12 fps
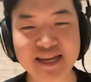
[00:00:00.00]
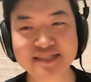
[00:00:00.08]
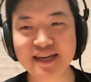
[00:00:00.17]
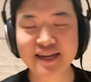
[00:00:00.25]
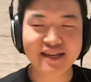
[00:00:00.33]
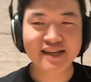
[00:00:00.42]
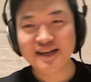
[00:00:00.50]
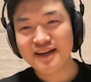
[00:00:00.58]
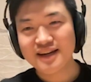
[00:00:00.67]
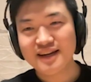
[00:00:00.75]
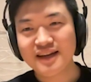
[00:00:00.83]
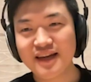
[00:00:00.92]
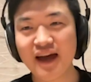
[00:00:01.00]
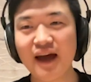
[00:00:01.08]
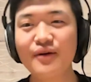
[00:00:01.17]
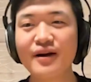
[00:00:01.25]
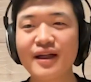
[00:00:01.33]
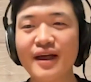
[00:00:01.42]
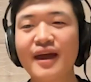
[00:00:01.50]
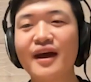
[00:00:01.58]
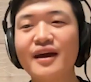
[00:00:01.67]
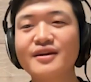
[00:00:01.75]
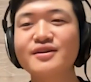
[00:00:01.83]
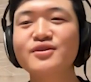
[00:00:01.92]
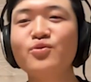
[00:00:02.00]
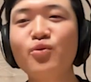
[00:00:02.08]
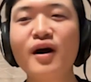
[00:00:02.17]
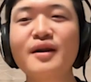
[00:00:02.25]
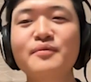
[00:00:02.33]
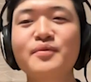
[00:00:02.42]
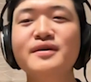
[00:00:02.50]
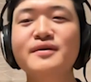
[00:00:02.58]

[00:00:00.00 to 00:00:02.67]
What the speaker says: It's like, you want to be